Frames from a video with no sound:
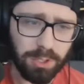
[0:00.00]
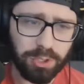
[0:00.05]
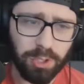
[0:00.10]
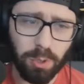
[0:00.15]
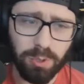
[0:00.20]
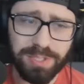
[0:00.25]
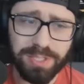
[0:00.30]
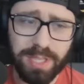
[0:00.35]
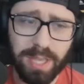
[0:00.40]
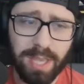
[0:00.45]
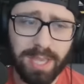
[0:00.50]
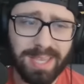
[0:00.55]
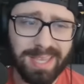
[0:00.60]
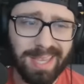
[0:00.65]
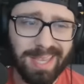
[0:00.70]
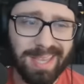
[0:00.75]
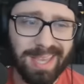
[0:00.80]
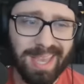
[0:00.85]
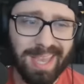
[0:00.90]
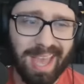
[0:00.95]
Gauthier
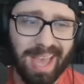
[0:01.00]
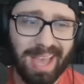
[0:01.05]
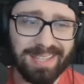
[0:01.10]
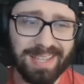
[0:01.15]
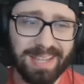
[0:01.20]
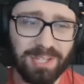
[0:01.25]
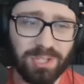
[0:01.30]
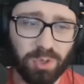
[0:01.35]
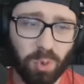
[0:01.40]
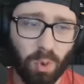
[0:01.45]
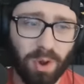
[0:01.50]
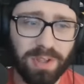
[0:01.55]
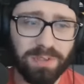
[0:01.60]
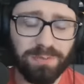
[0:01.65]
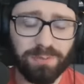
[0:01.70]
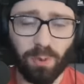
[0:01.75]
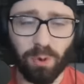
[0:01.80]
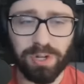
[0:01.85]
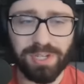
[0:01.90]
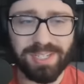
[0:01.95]
has a
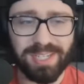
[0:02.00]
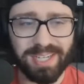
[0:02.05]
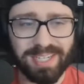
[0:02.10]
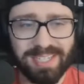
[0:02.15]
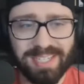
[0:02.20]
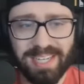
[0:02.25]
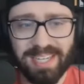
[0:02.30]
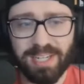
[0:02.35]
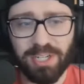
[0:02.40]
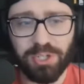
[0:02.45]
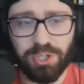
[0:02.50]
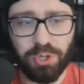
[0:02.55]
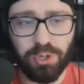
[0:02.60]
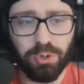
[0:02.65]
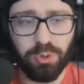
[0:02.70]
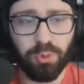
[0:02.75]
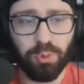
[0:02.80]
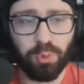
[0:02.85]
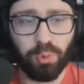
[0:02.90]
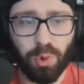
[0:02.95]

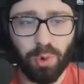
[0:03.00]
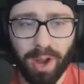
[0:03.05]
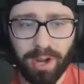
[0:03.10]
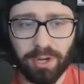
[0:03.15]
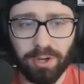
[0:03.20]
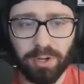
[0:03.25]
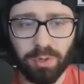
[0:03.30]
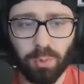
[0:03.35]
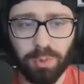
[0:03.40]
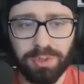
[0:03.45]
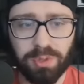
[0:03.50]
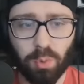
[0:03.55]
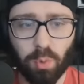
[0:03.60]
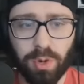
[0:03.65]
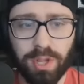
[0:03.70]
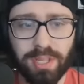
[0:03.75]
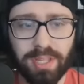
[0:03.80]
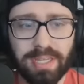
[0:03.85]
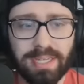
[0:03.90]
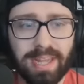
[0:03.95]
24-16-2 record with the
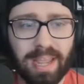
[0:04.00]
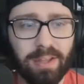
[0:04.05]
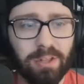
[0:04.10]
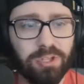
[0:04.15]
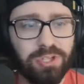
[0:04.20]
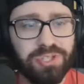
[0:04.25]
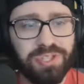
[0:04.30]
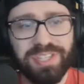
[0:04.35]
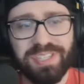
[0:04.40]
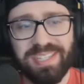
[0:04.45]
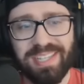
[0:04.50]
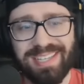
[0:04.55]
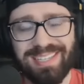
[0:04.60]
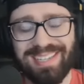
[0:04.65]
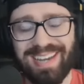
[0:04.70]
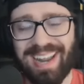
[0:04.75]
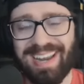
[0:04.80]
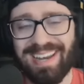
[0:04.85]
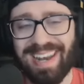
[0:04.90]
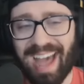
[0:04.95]
Wheeling Nailers this
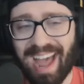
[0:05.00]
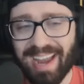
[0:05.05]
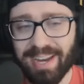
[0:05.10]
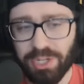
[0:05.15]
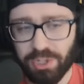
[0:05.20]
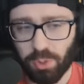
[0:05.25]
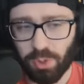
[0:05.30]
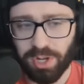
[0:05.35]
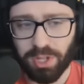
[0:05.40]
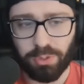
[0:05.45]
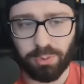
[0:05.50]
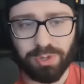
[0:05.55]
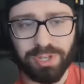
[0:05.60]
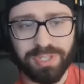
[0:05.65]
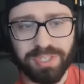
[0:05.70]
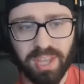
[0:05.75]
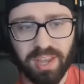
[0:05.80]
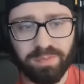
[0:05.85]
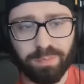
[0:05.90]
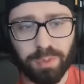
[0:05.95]
season, a
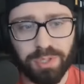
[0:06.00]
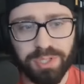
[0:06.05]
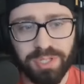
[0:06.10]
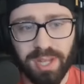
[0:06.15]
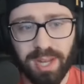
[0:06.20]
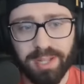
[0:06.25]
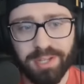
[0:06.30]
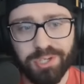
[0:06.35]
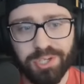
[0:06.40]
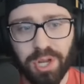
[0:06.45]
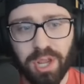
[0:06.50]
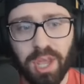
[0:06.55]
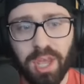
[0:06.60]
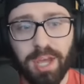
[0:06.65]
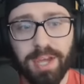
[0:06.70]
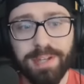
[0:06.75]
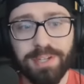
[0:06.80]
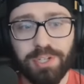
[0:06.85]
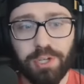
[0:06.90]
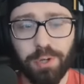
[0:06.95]
.923 save percentage,
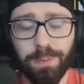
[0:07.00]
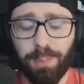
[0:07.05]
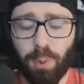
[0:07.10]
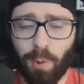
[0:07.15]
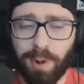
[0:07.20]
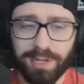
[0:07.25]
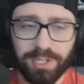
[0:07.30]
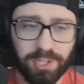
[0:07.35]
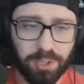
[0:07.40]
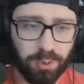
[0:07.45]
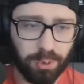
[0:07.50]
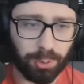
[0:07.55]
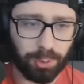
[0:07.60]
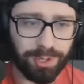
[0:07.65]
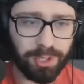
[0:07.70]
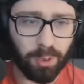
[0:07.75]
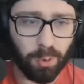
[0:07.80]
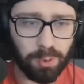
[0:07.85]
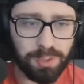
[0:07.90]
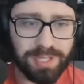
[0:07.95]

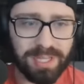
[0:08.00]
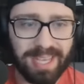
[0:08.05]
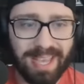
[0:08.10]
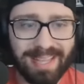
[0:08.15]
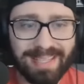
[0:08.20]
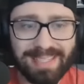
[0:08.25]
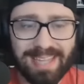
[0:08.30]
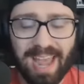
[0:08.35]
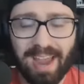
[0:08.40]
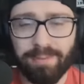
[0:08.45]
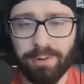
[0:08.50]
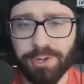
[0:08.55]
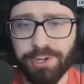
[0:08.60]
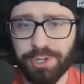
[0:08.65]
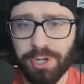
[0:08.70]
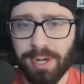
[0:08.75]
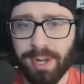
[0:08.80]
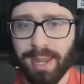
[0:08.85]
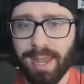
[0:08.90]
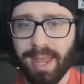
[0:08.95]
2.23 goals against average,